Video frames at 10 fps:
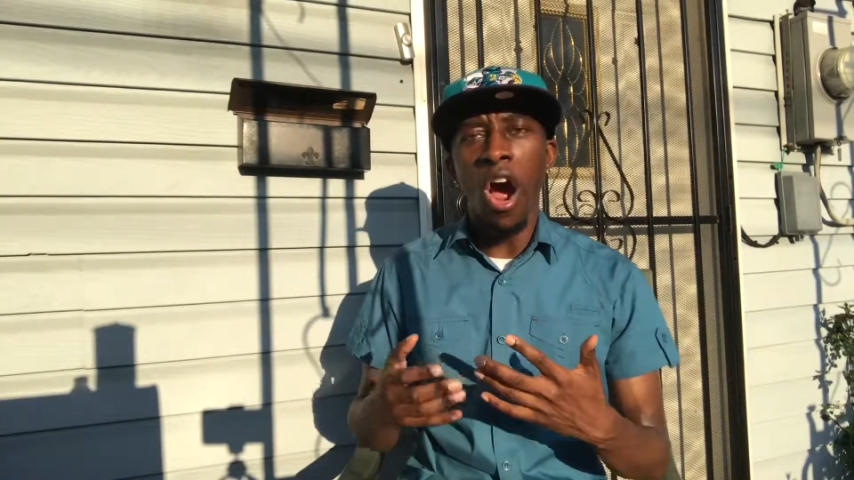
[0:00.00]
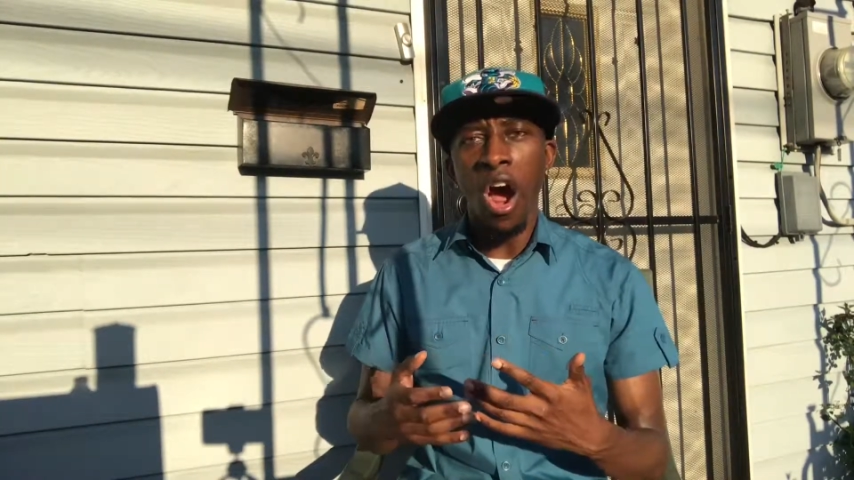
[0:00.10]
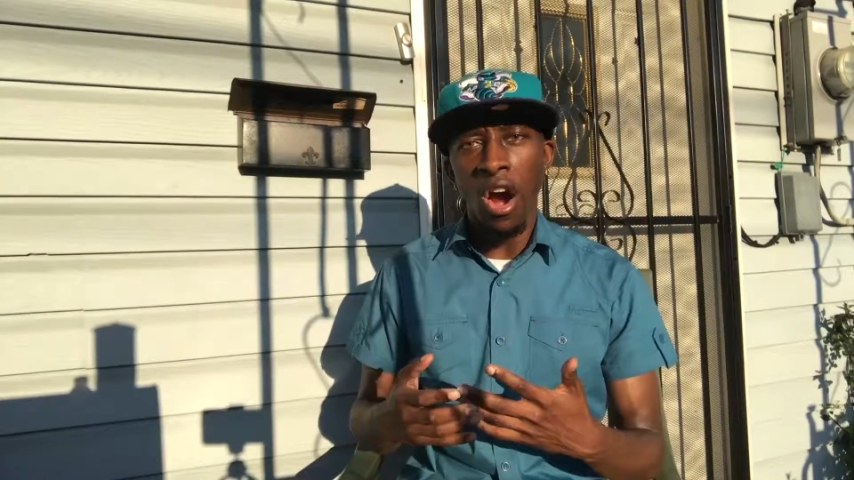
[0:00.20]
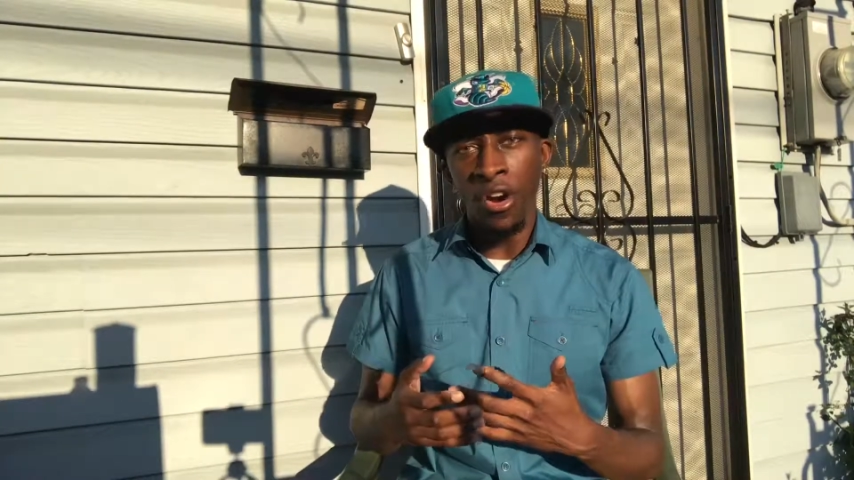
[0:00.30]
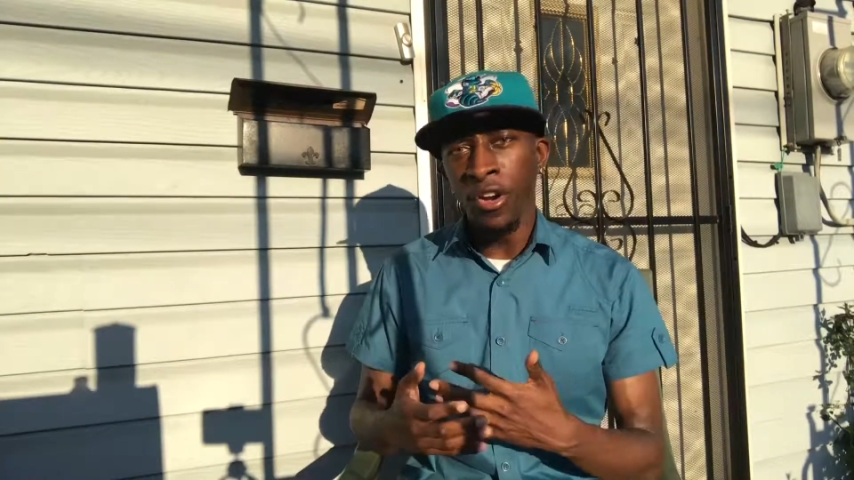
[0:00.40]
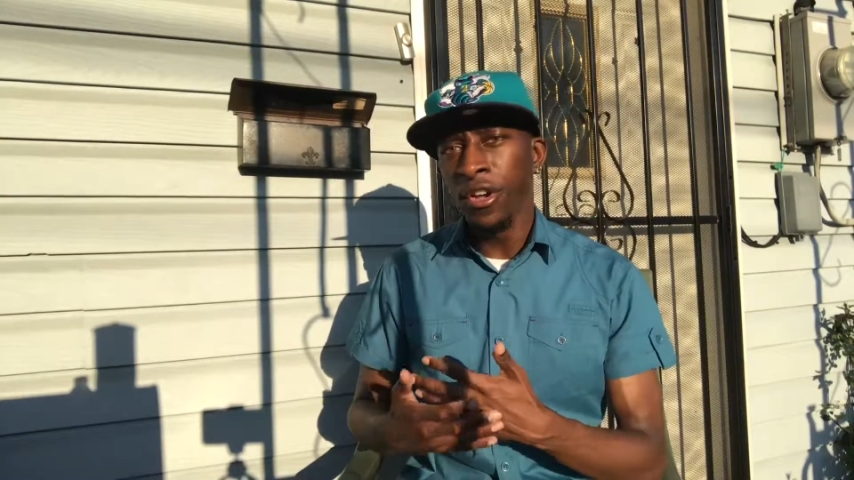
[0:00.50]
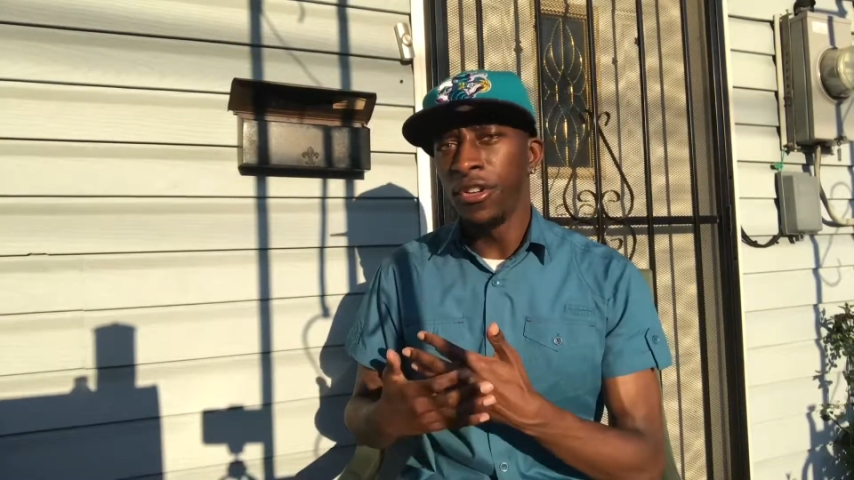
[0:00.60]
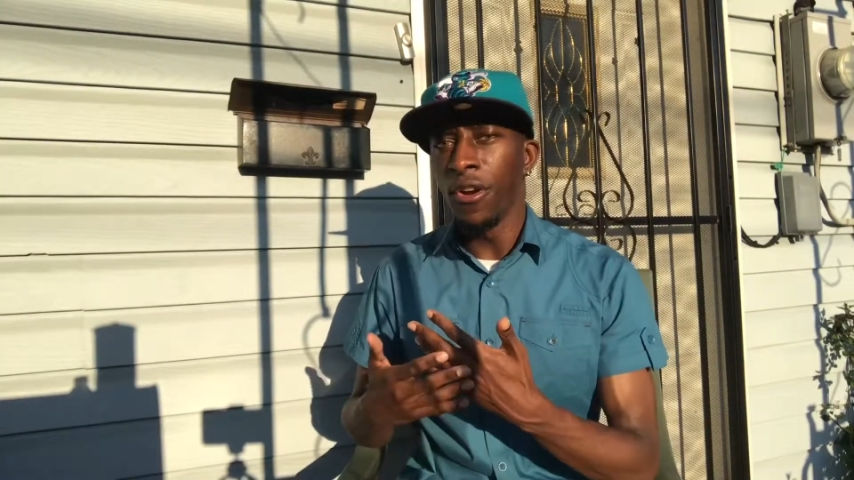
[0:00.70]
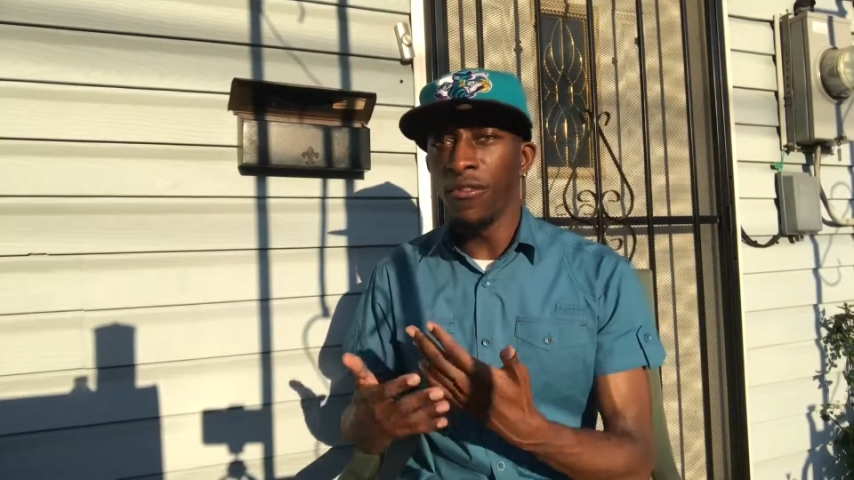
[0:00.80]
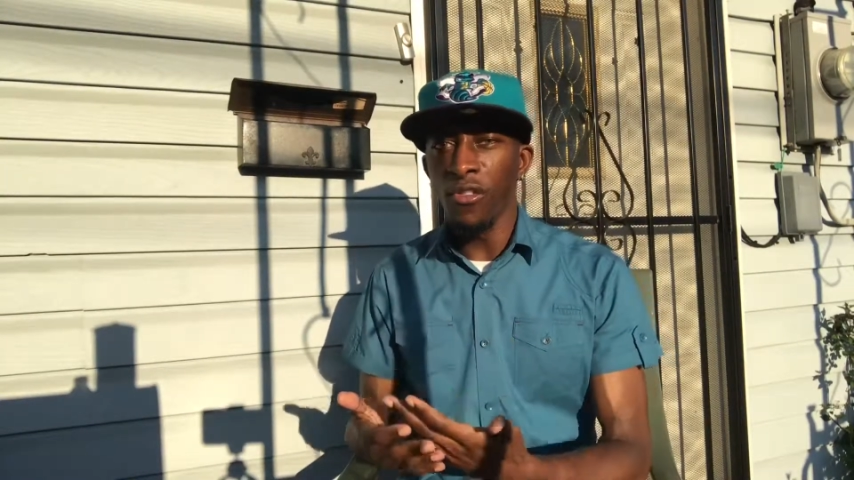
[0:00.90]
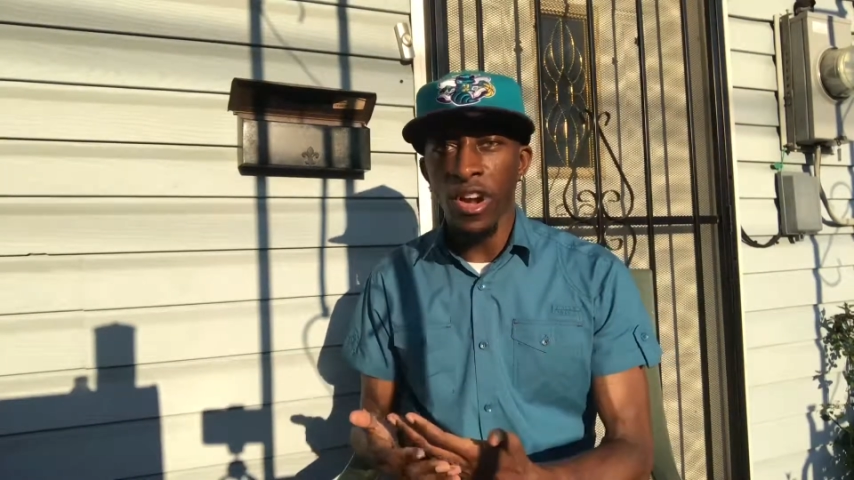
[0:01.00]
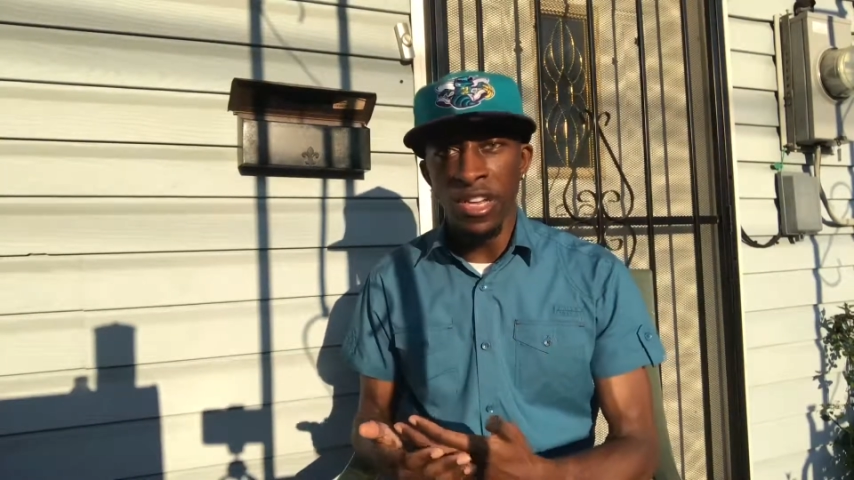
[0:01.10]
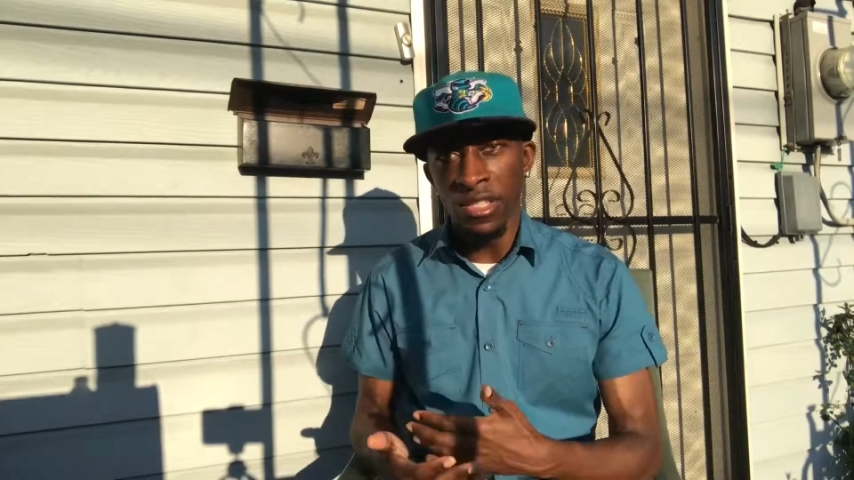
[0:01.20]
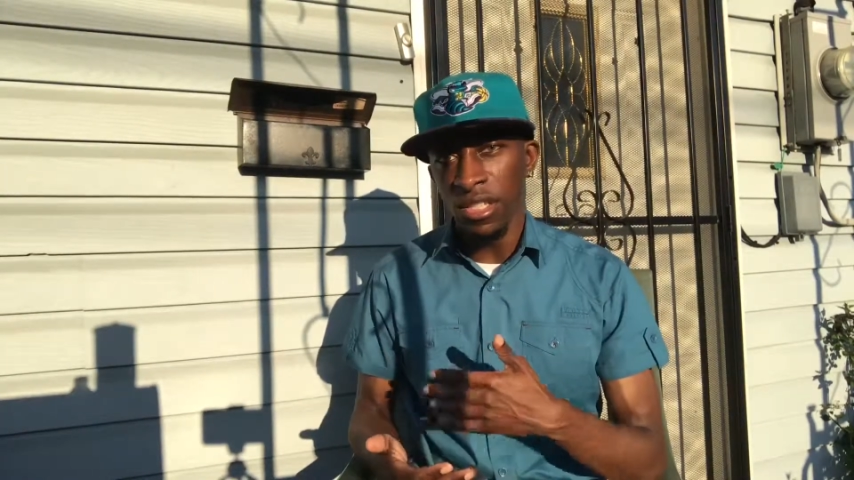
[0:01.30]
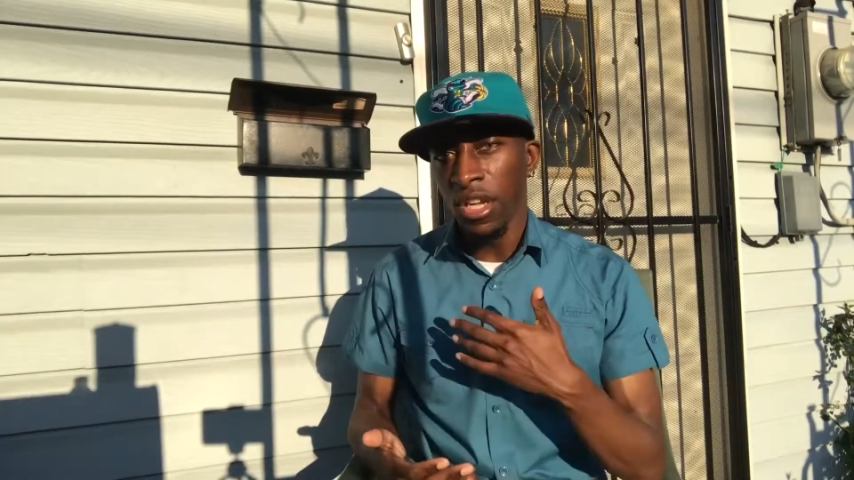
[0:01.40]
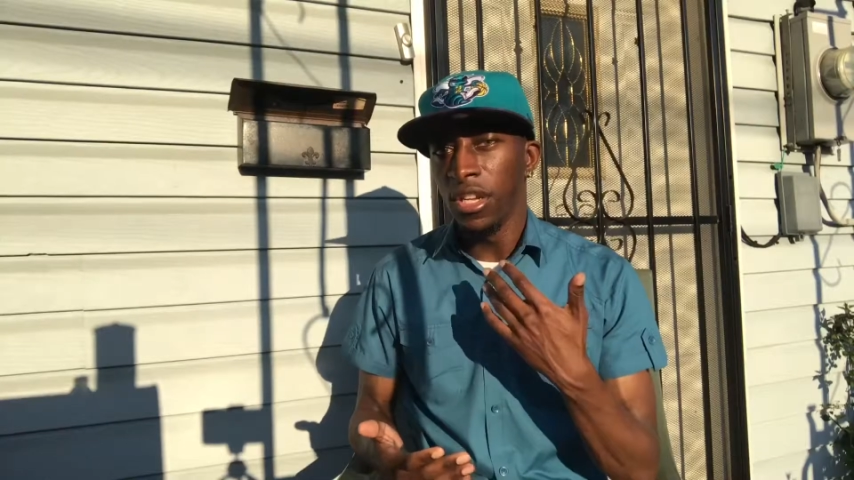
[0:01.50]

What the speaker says: are your friends,